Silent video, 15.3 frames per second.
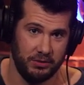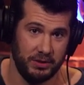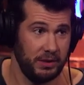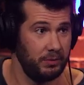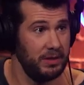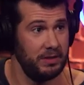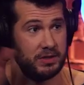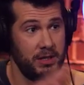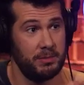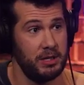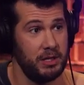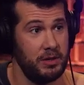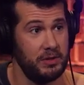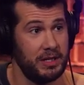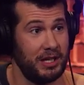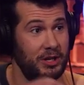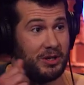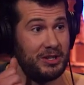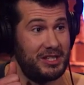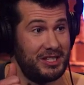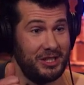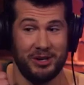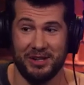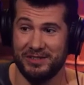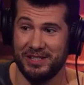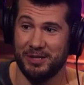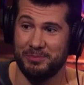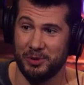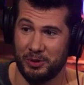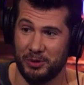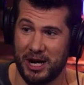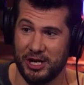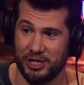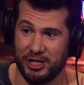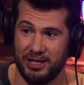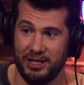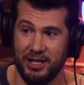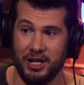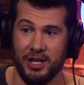Yep. Like some of those, 100, like you can sort of see the progression.